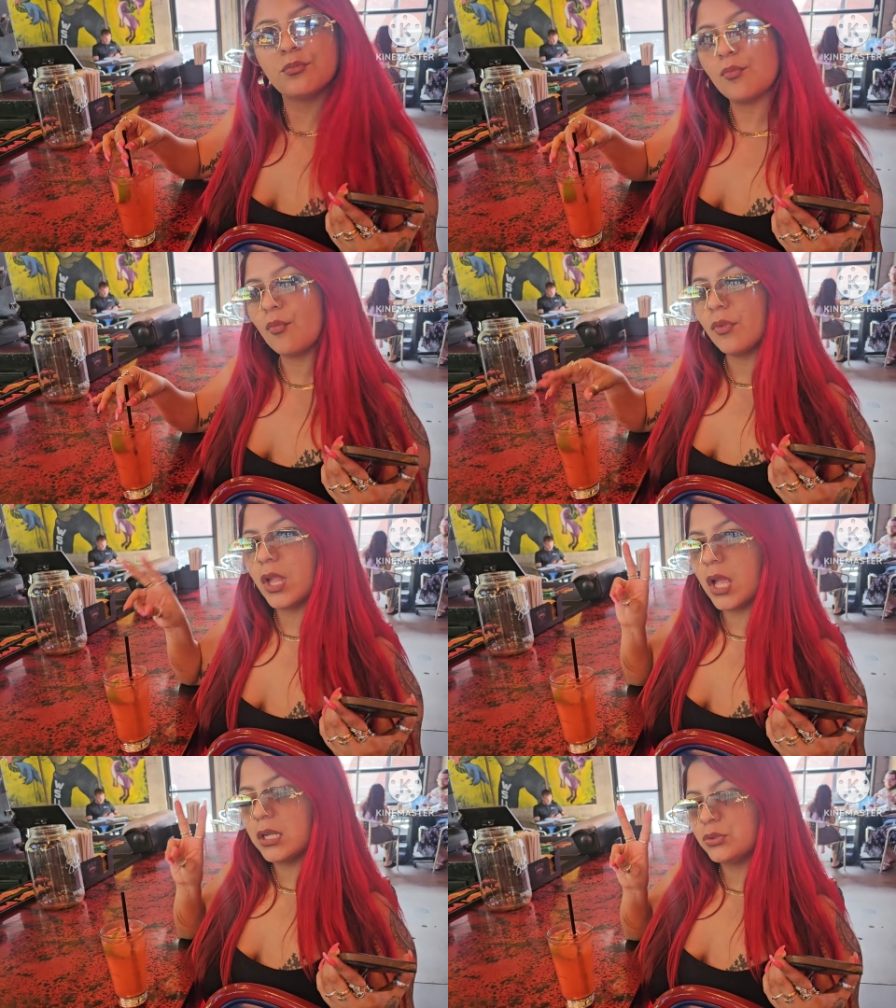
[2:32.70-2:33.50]
It
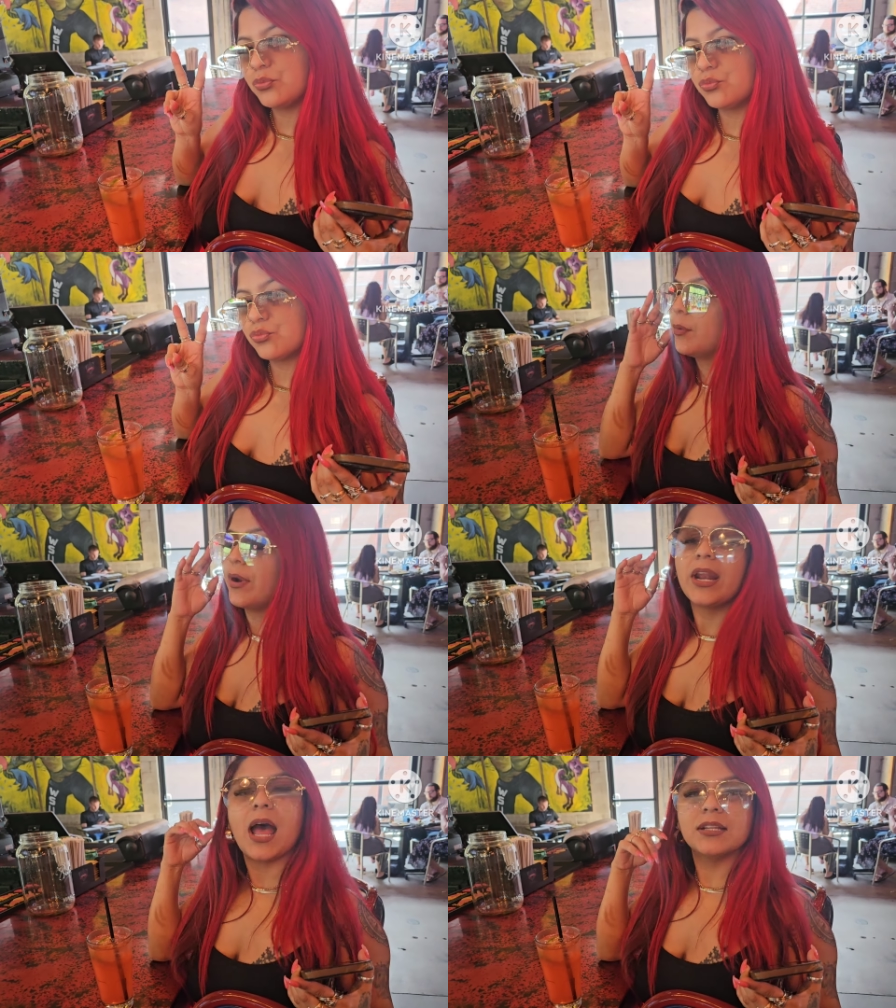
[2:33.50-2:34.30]
stands out here.
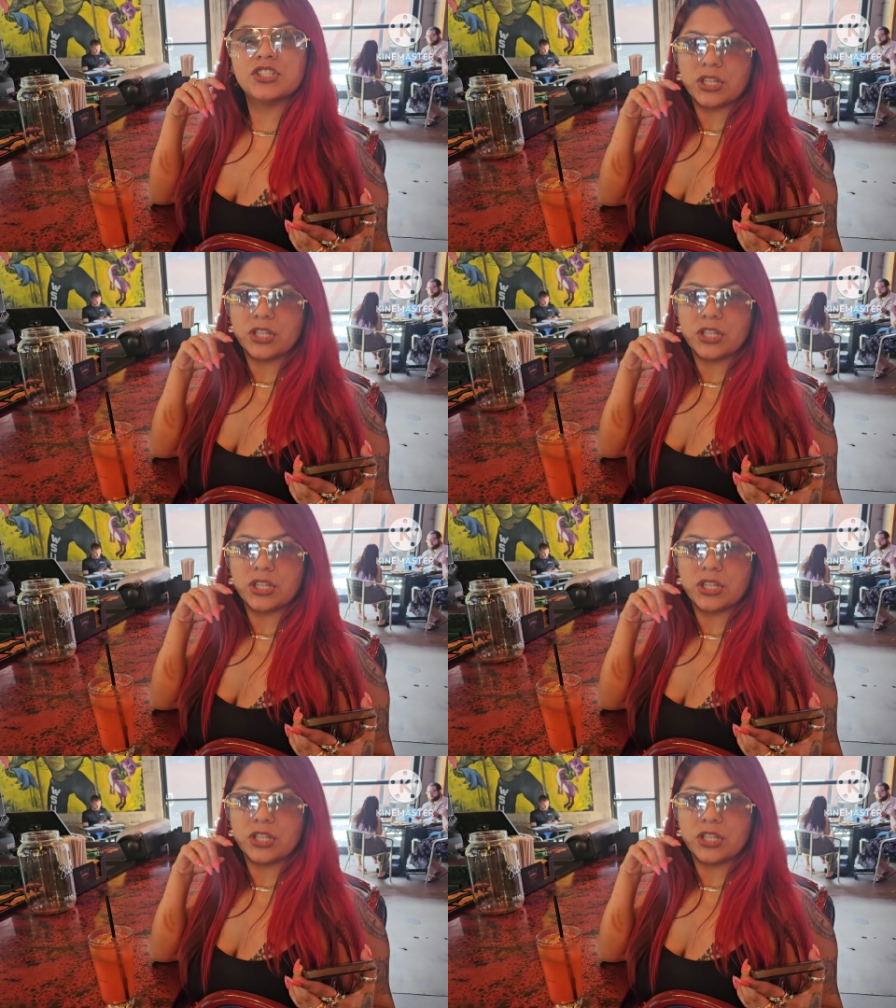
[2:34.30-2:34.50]
Red hot